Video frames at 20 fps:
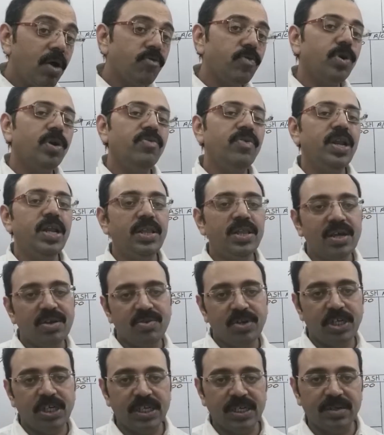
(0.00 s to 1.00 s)
of goodwill in the
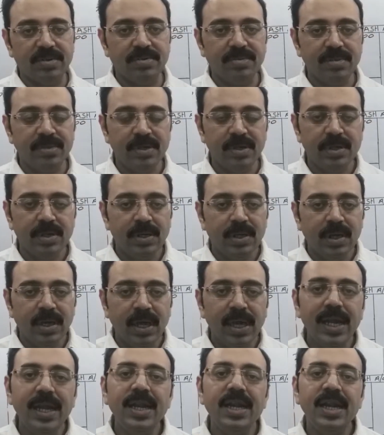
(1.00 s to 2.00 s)
question.
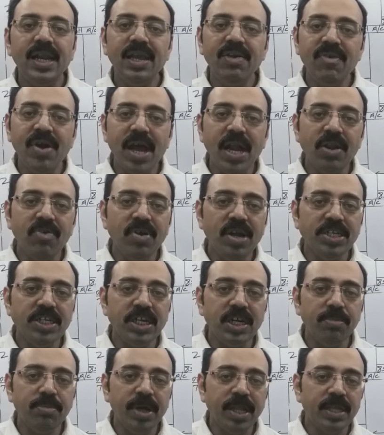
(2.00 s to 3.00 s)
In
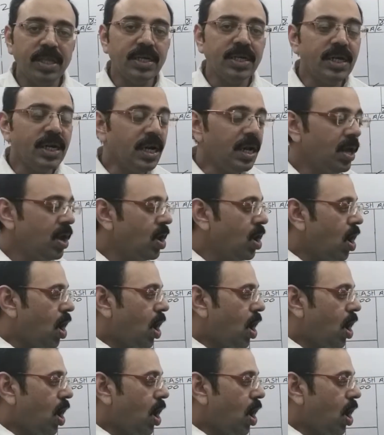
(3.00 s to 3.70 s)
revaluation method